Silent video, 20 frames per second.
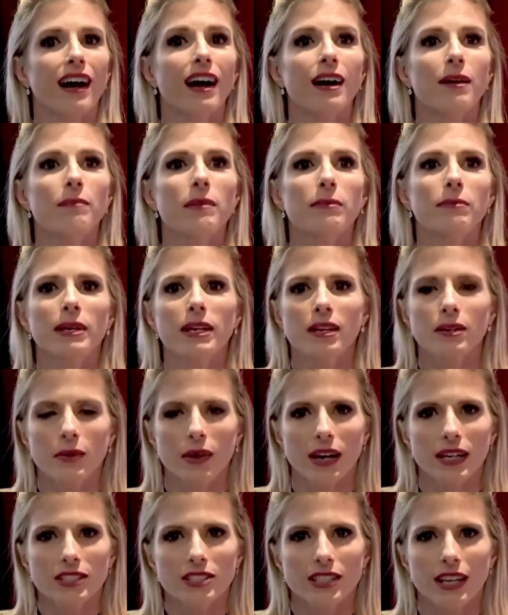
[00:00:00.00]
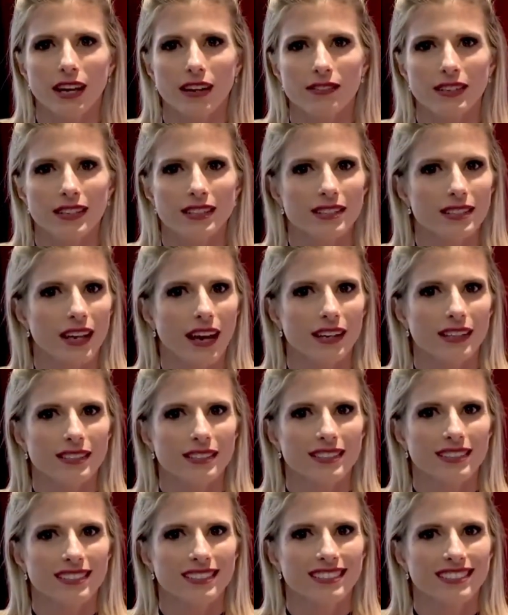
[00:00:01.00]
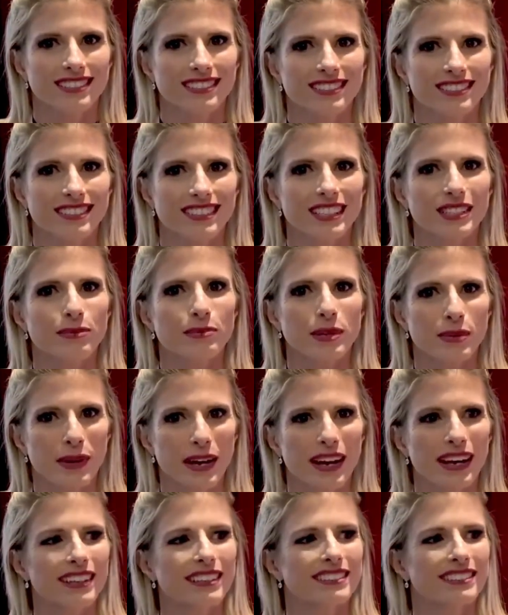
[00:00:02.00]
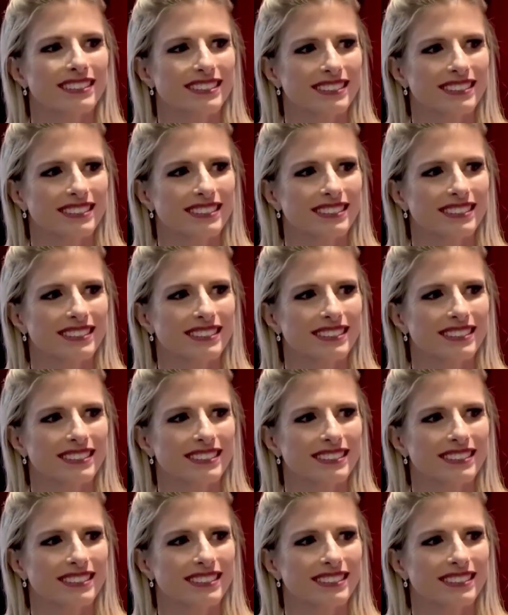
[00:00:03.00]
Um, being watched having sex gets me wet.